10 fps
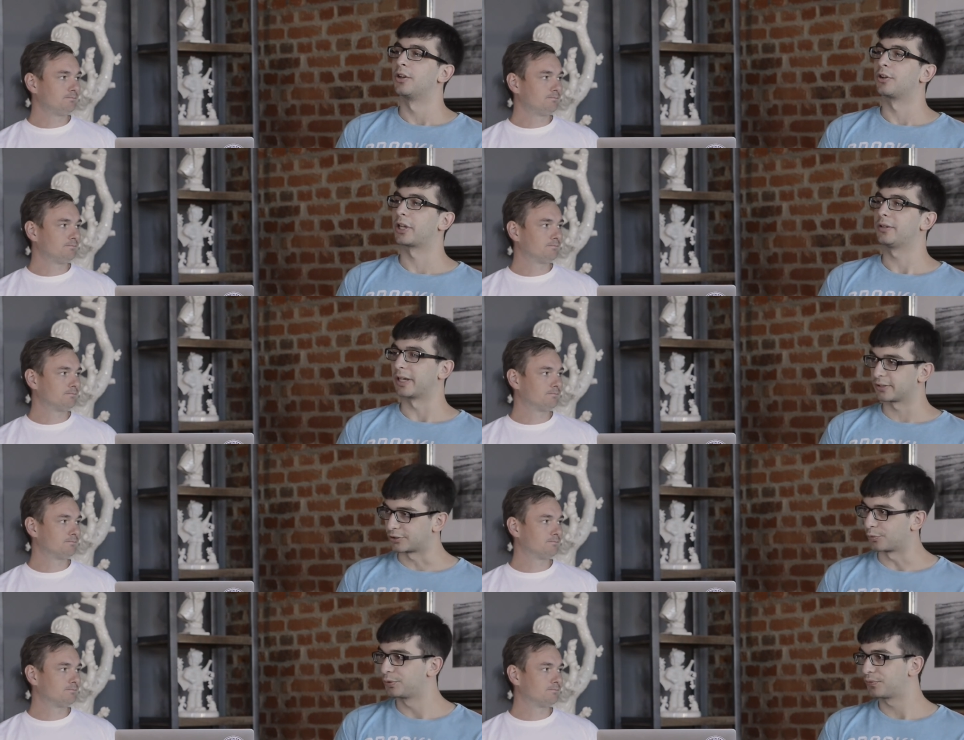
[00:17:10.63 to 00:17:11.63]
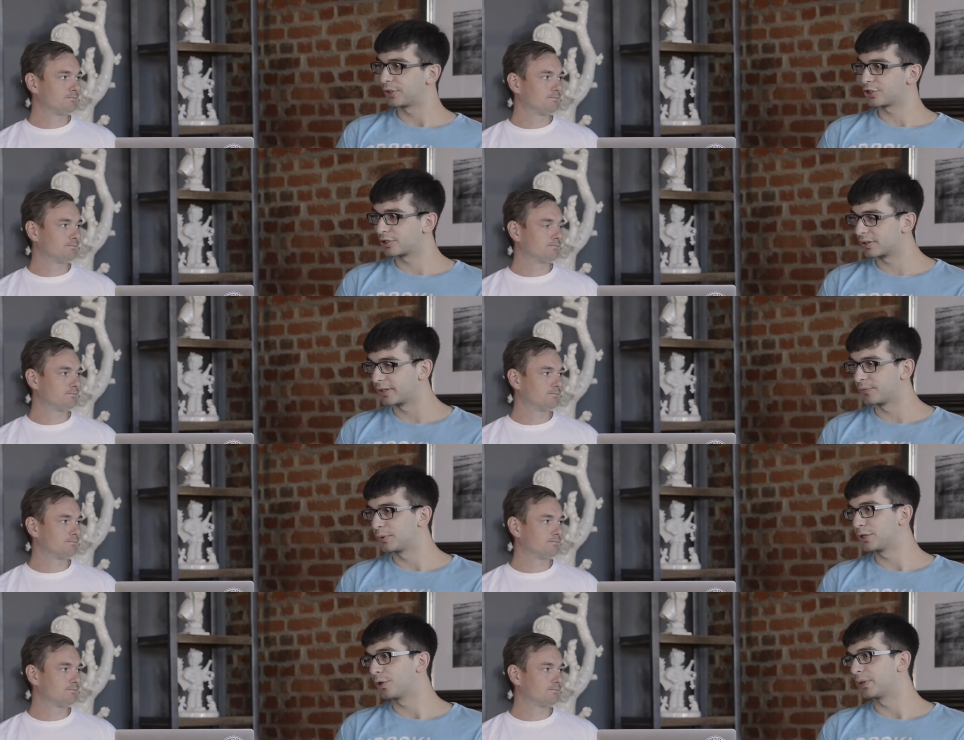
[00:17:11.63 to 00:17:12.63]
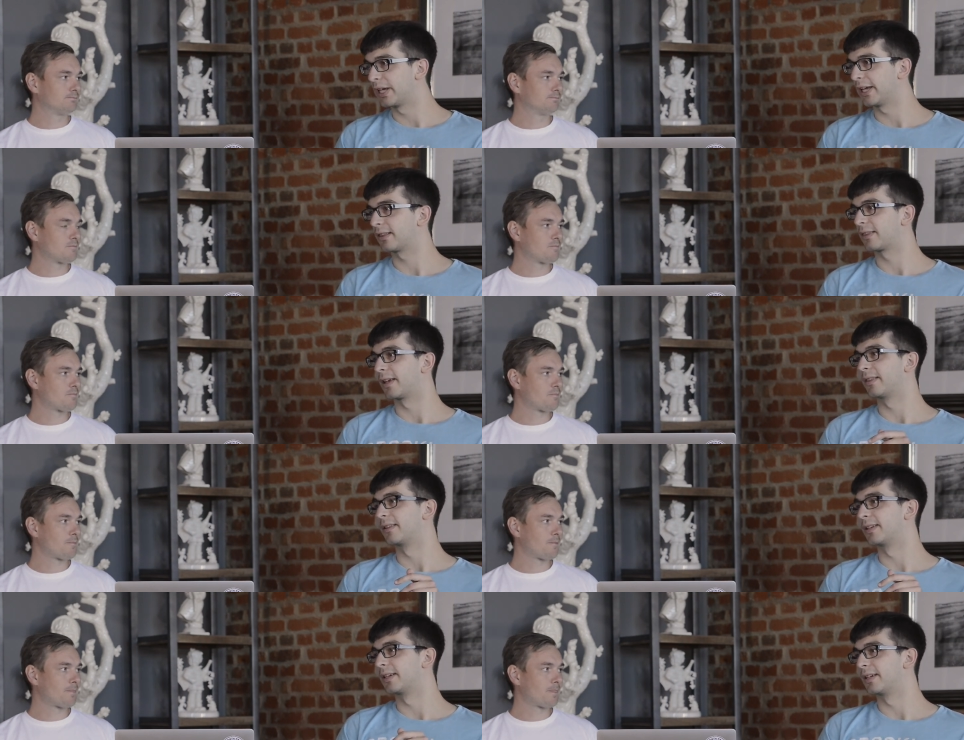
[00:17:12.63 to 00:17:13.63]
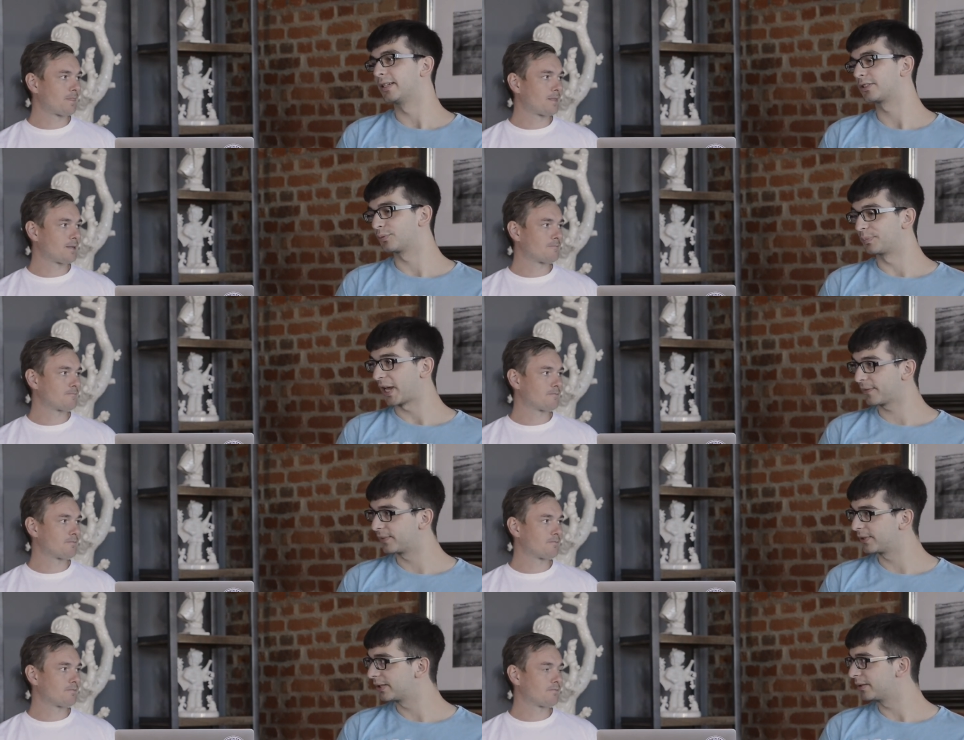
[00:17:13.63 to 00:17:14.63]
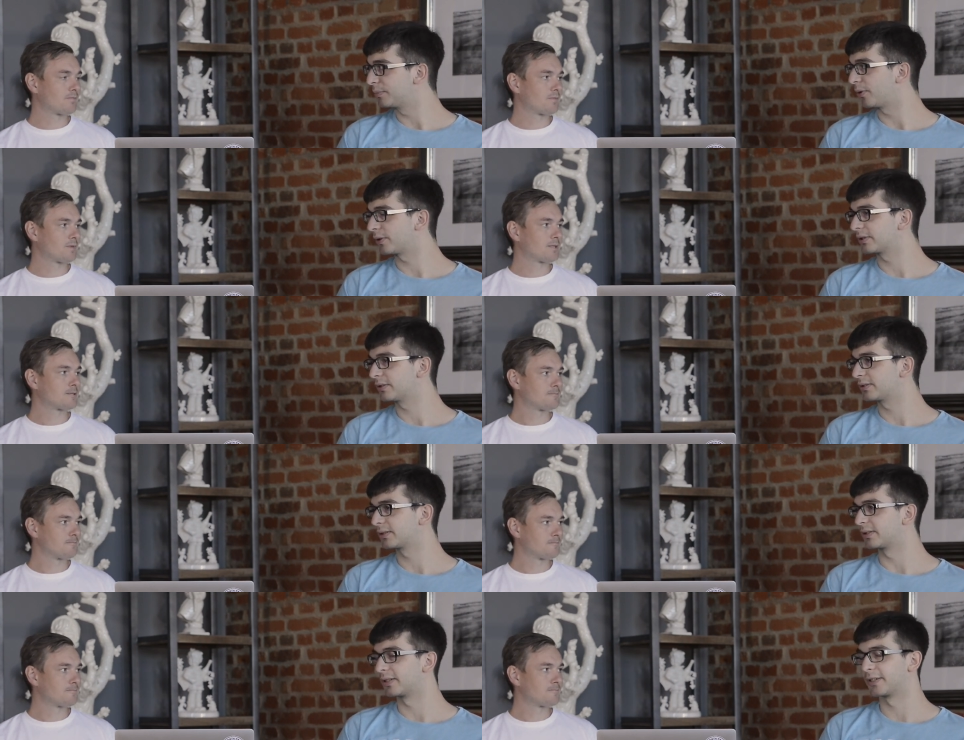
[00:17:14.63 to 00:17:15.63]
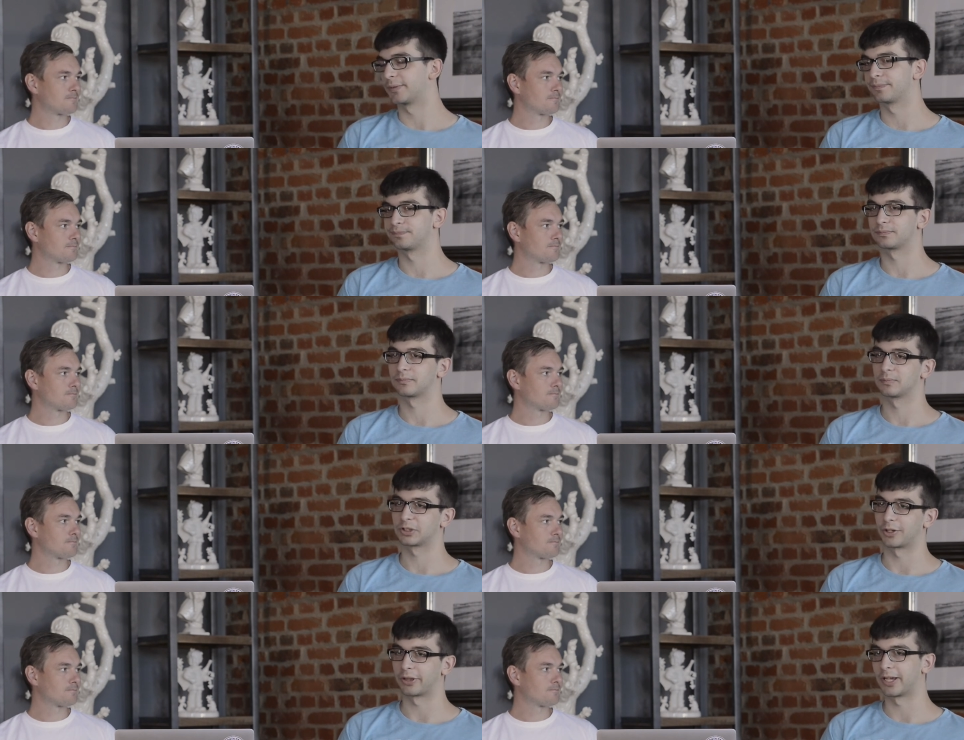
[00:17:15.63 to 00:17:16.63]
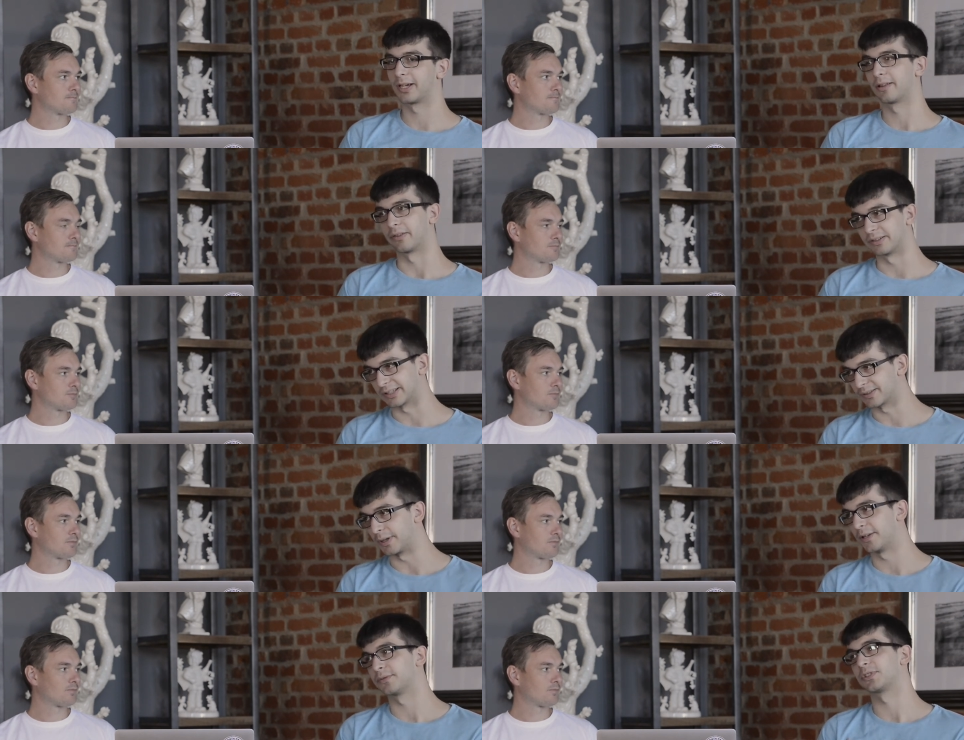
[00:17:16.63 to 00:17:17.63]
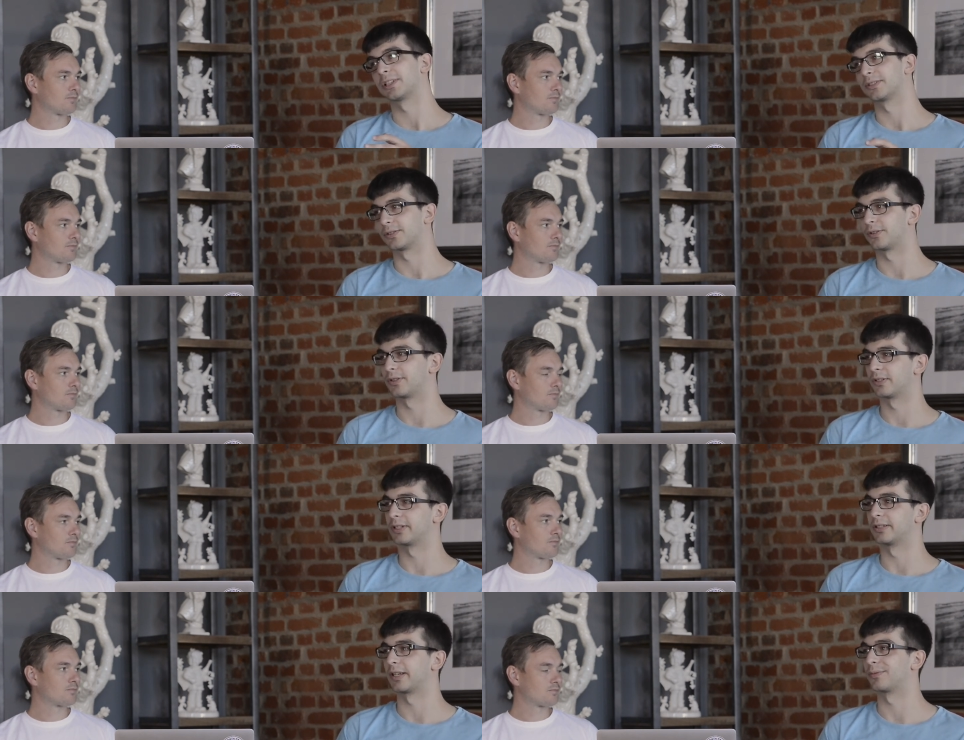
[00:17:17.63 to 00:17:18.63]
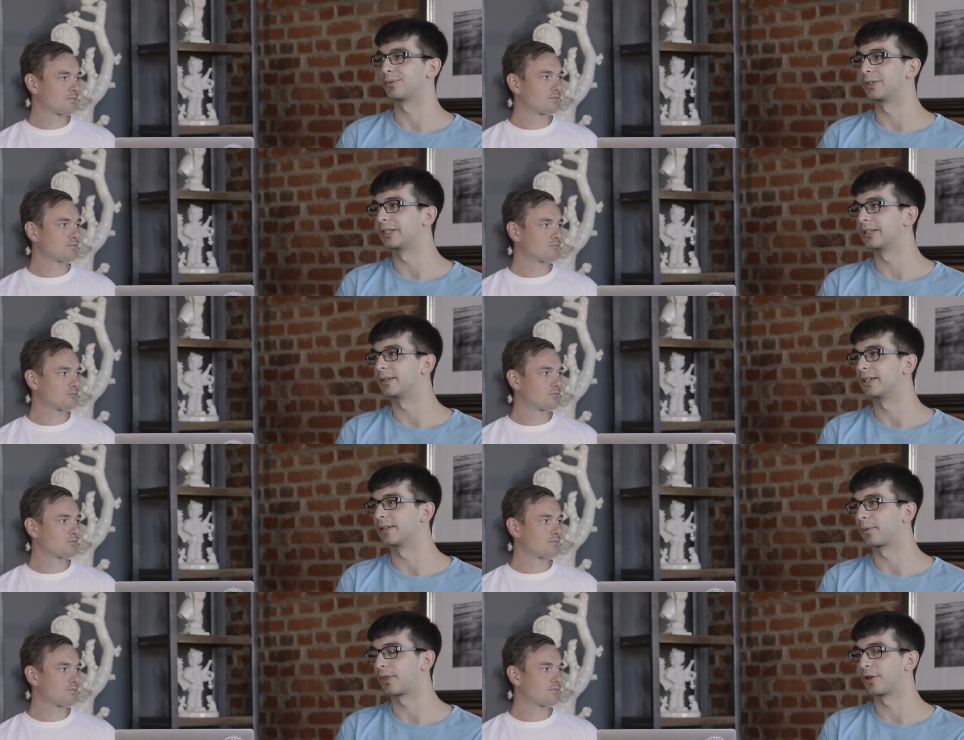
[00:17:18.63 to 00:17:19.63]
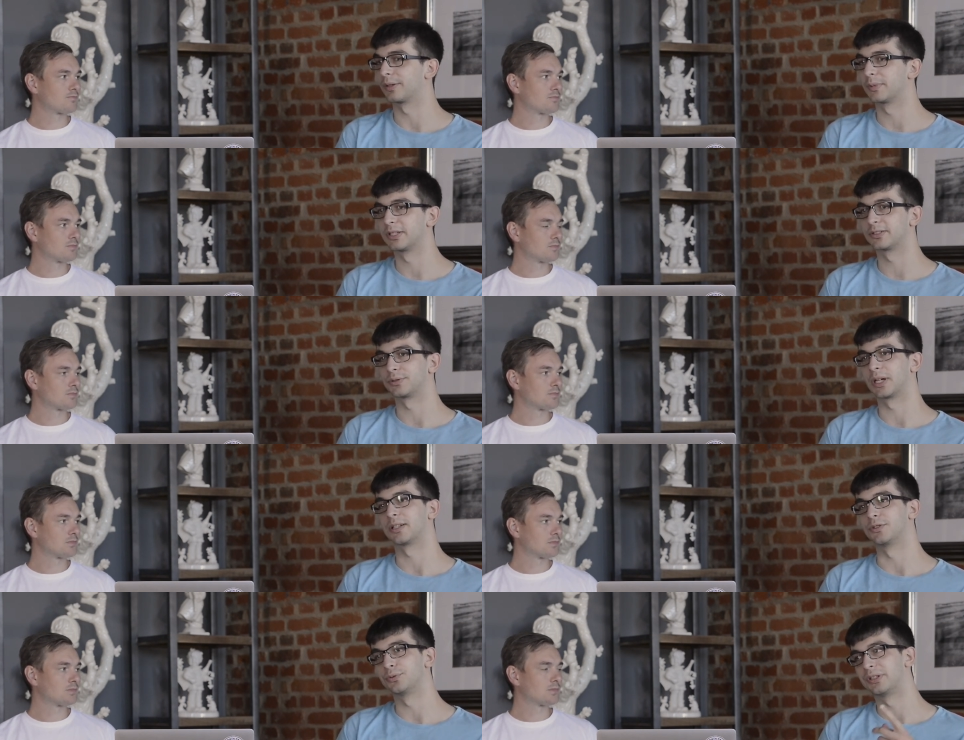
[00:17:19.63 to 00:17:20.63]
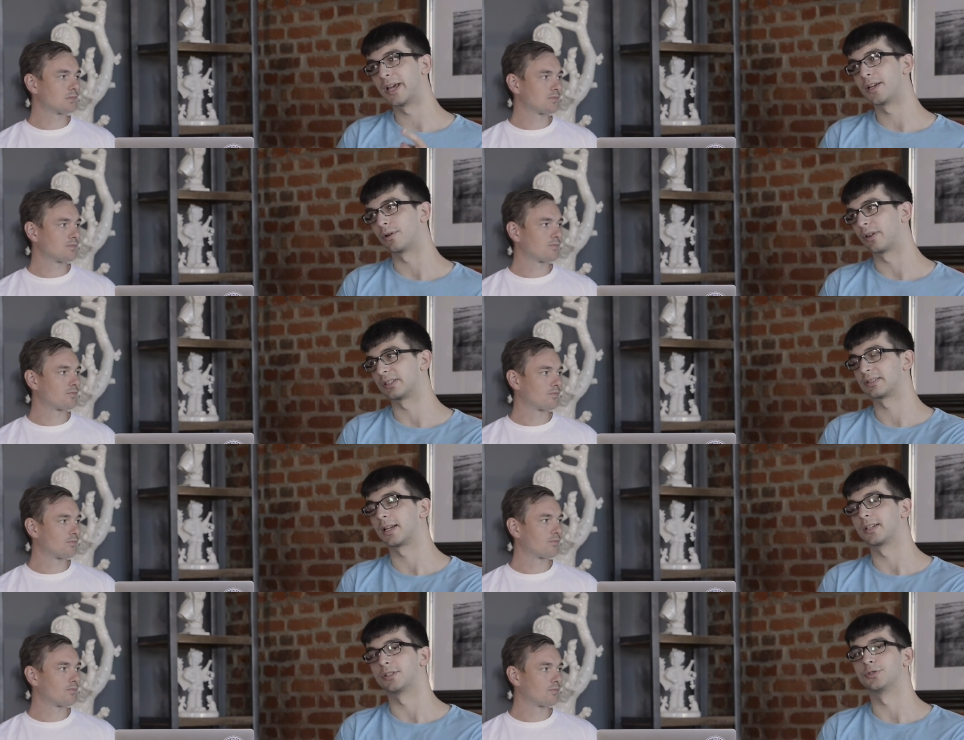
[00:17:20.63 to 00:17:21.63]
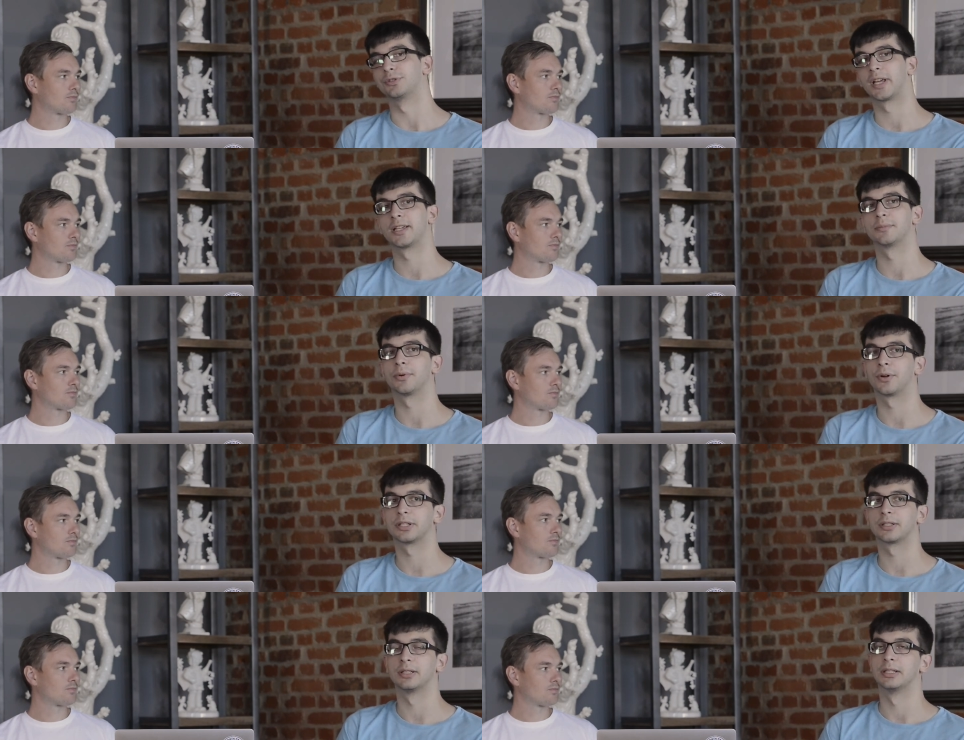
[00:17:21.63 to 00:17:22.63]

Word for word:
Speaker 1: Okay, yeah, so refresh uh, window we had, then the uh, history backfill important. Um, so there the six months and so on, and every um, 30 minutes you get a new day or starting a new day importing.